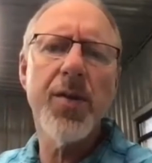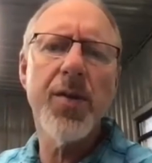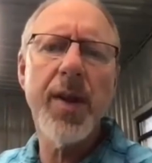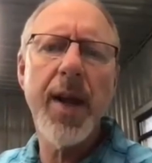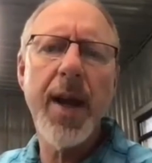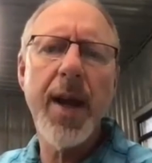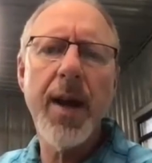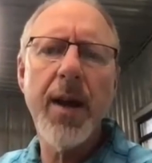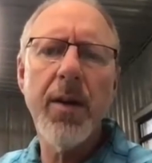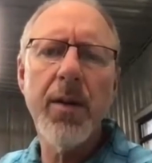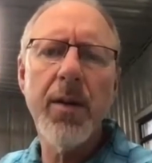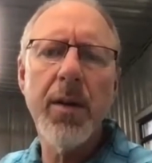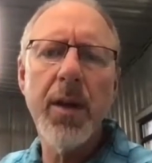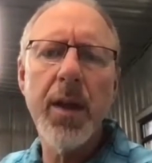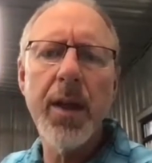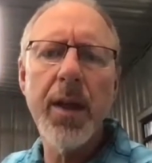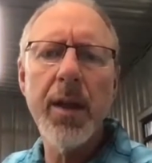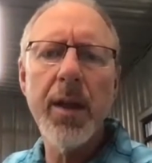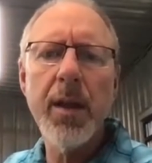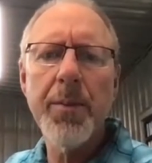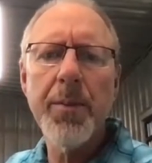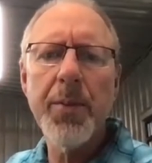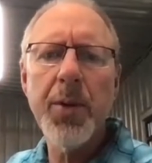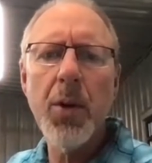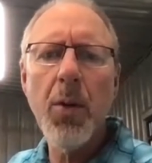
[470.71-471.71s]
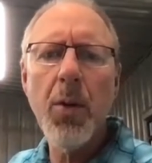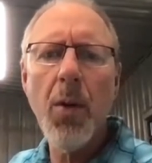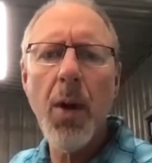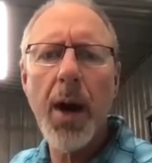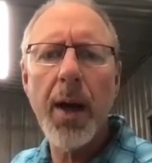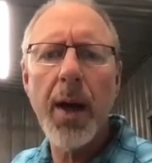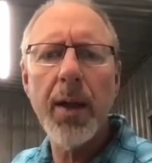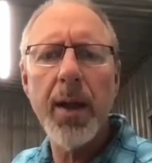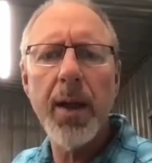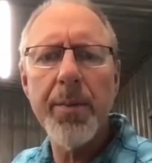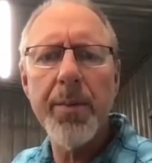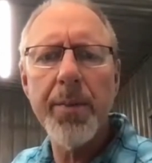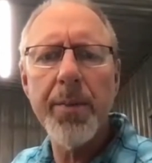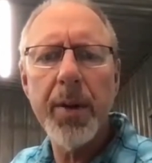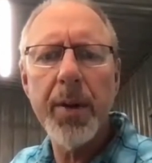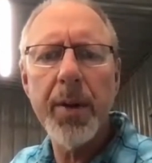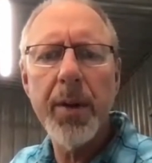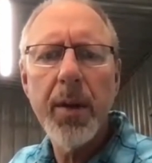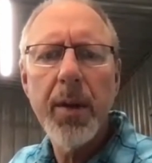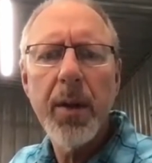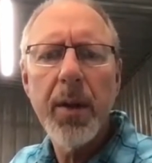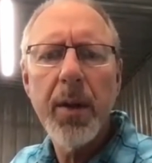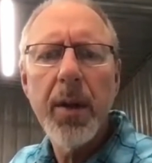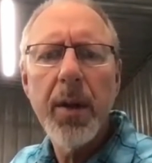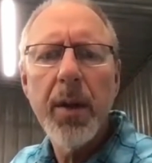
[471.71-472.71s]
down in the Puyallup
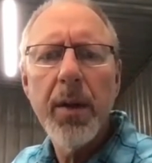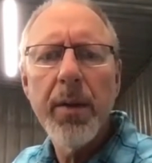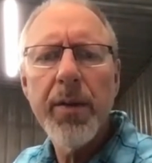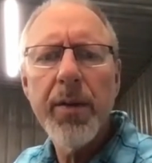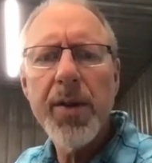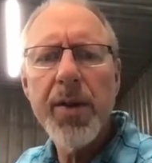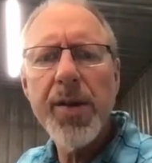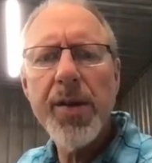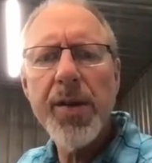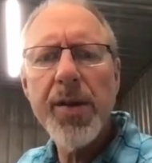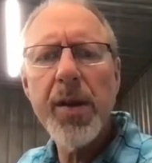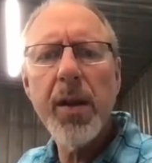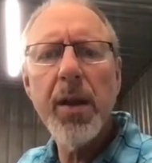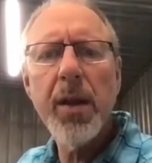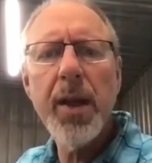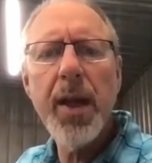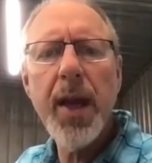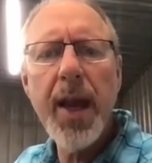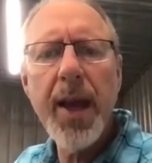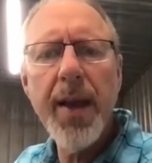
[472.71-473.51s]
facility.